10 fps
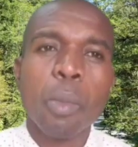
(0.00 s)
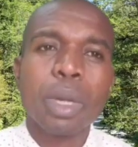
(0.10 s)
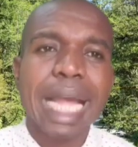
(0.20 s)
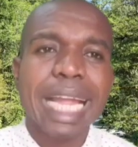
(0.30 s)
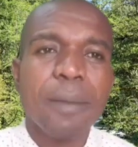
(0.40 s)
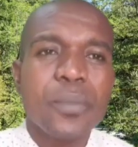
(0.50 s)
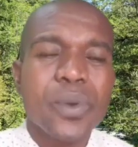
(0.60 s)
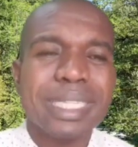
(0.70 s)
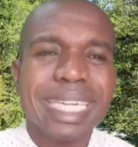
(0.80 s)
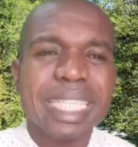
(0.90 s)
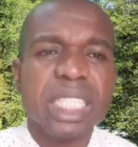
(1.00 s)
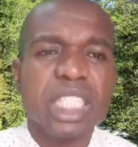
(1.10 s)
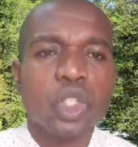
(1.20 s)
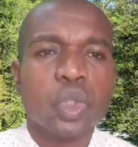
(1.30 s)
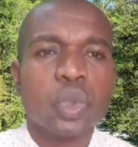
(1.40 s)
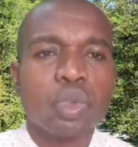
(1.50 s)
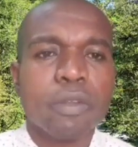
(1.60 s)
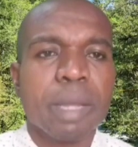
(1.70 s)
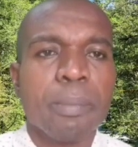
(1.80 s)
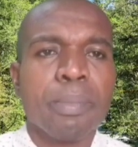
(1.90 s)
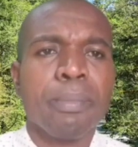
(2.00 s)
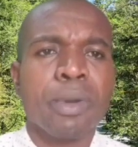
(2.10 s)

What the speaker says: but I am presenting the truth of the